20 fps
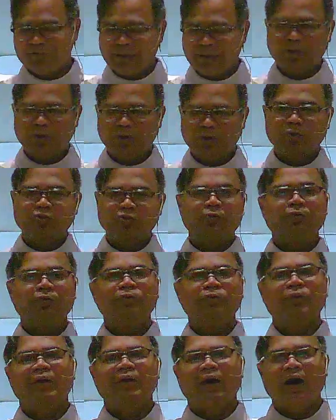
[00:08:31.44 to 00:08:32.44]
As we
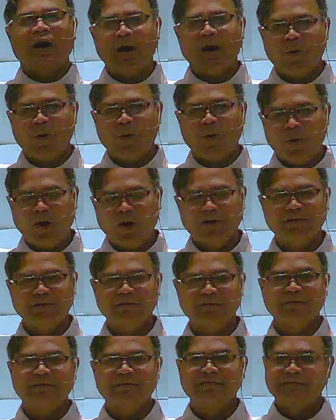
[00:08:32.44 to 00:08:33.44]
go through our
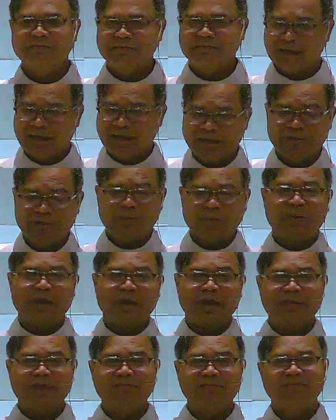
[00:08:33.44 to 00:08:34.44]
waters and
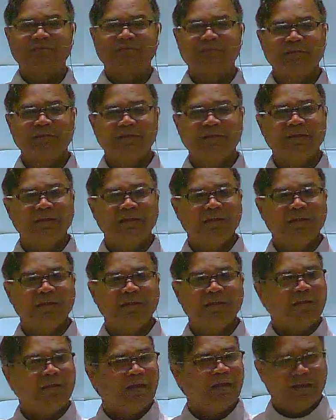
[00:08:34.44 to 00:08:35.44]
the waves
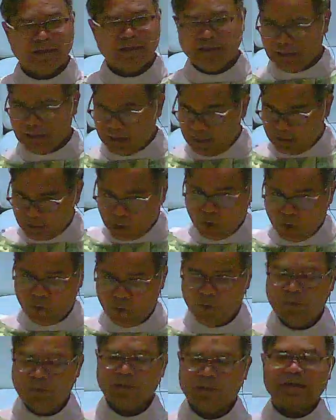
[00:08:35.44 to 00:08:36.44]
and
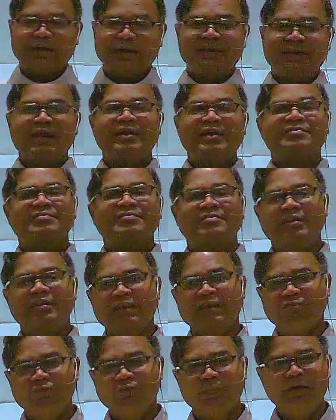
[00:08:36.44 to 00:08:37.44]
go
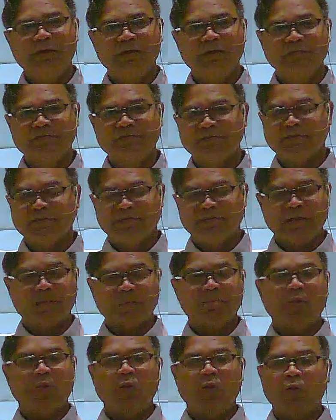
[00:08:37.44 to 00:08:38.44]
against these
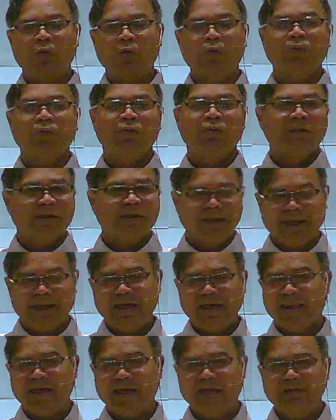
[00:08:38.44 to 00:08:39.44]
winds that blow
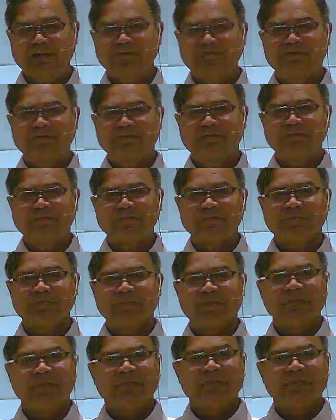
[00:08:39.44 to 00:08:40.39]
in our lives,